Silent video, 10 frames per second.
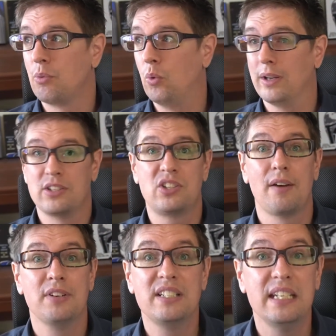
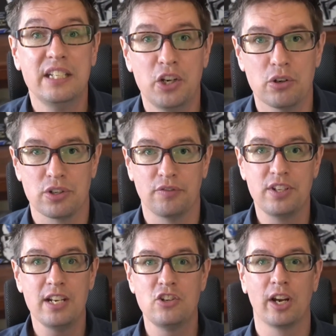17 years of
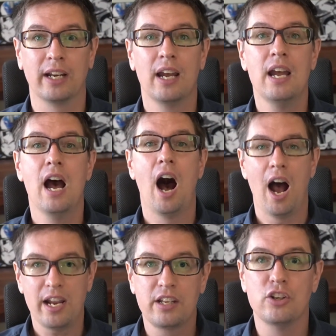teaching, I
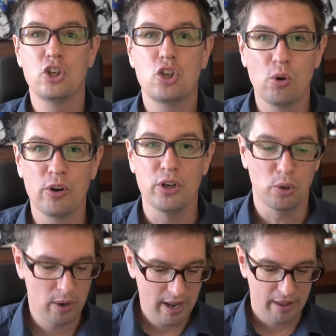can assure you